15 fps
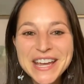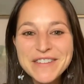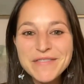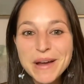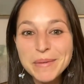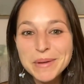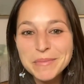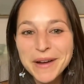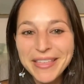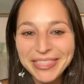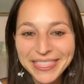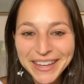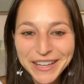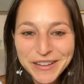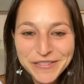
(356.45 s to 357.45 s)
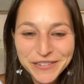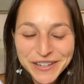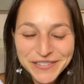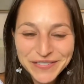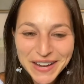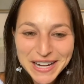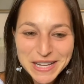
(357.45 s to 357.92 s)
Rabbi Brent, thank you for
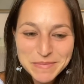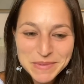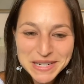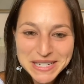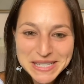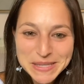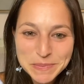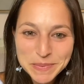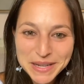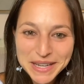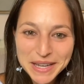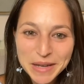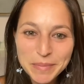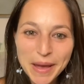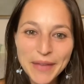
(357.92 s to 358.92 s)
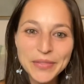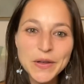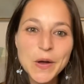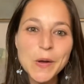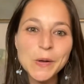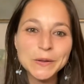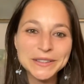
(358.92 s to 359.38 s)
inviting me to speak about the
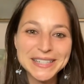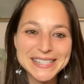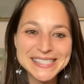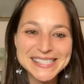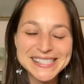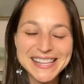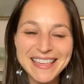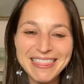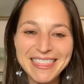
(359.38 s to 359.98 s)
wholeness